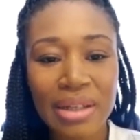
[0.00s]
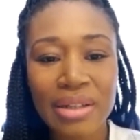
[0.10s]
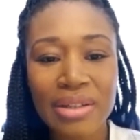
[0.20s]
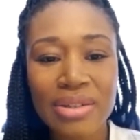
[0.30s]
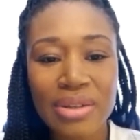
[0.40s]

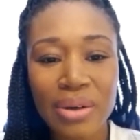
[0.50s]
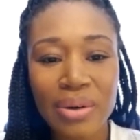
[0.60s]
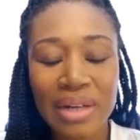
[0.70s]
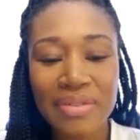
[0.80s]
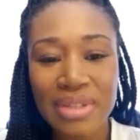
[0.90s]
So
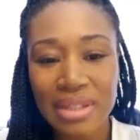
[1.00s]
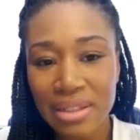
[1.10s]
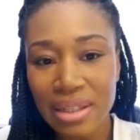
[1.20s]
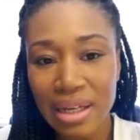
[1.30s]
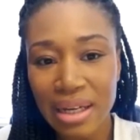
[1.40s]
I've seen a
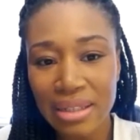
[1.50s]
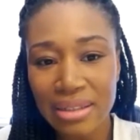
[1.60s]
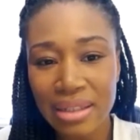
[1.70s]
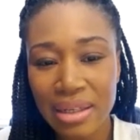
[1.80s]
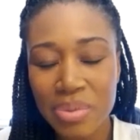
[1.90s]
lot.
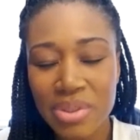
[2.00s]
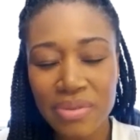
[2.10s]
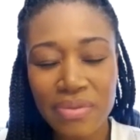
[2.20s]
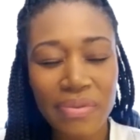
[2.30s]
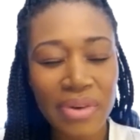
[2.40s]

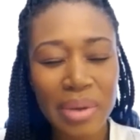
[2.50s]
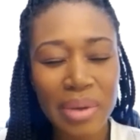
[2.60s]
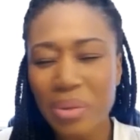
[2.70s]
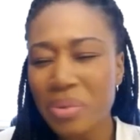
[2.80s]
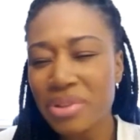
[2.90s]
I
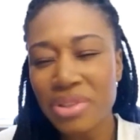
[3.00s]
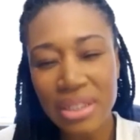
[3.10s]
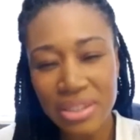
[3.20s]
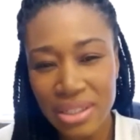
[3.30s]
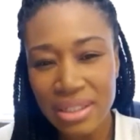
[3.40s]
wouldn't
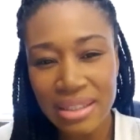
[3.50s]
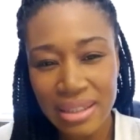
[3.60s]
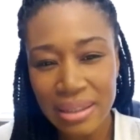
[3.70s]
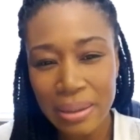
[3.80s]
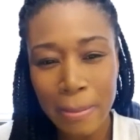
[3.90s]
change
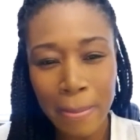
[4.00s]
anything.